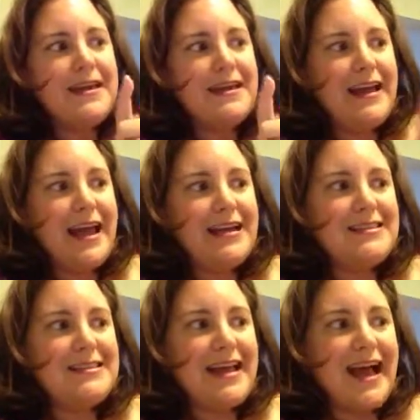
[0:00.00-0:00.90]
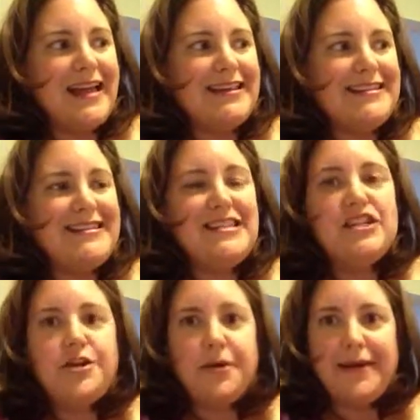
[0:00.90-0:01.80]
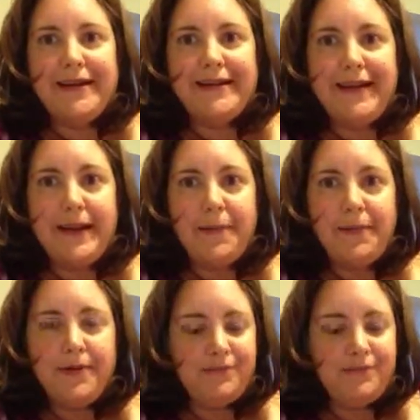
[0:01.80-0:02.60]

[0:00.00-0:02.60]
It has the LED curing lamp.